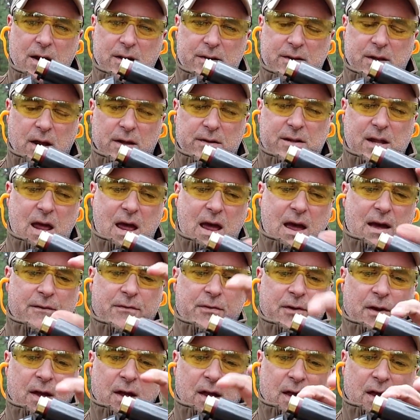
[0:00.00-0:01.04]
It does
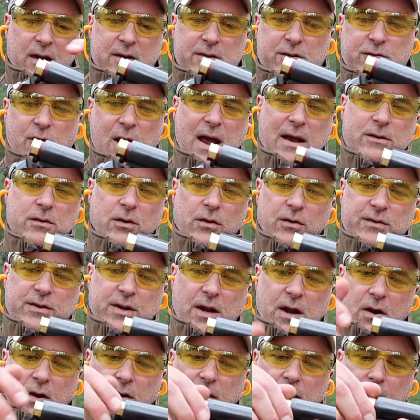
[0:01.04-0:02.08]
have extractors
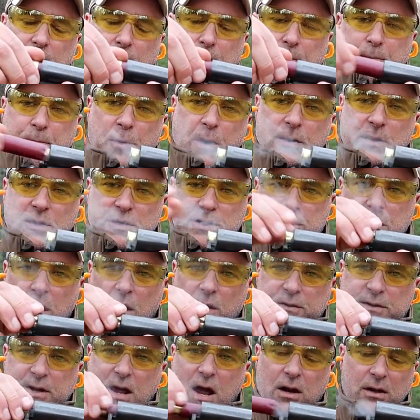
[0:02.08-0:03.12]
there that bring the
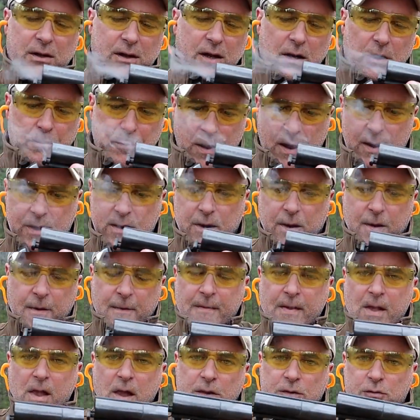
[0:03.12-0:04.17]
shells out a little bit
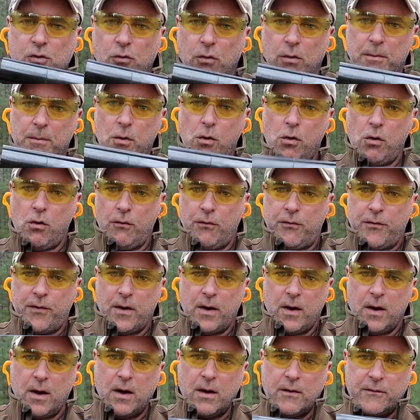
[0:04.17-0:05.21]
to remove
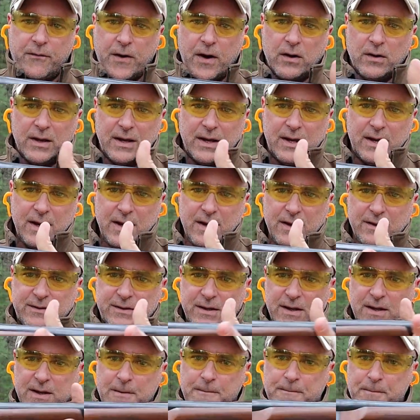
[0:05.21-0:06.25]
fairly
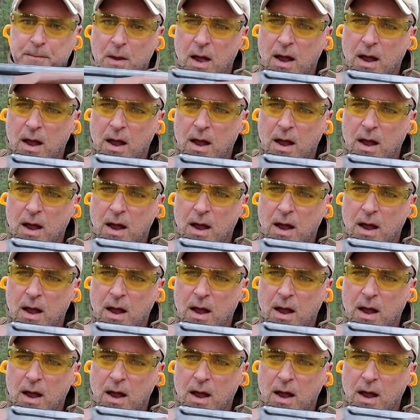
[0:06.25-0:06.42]
easy.